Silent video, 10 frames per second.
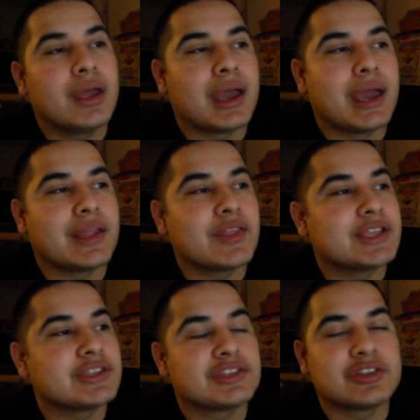And I think
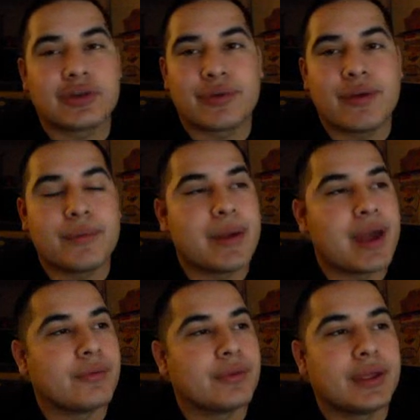he's going to start ground and
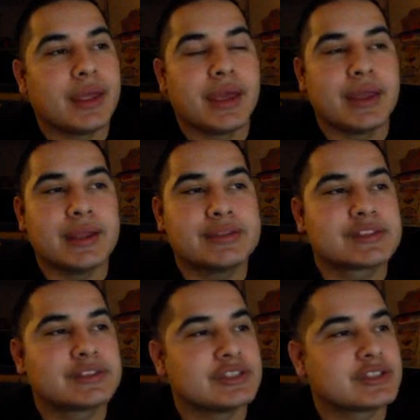pound. And it's
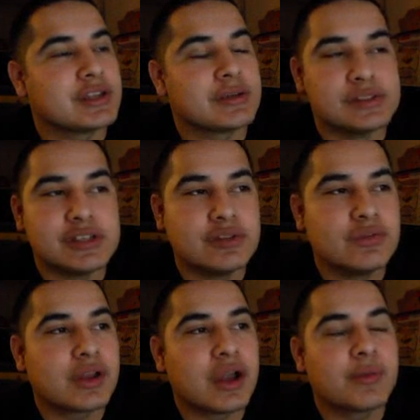just going to
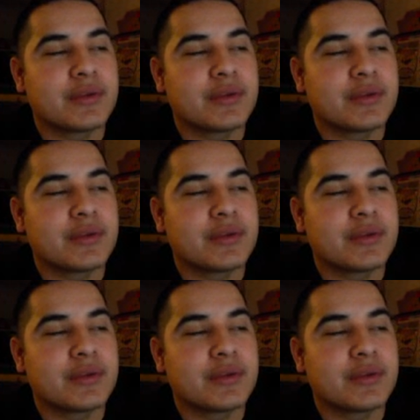continue to come.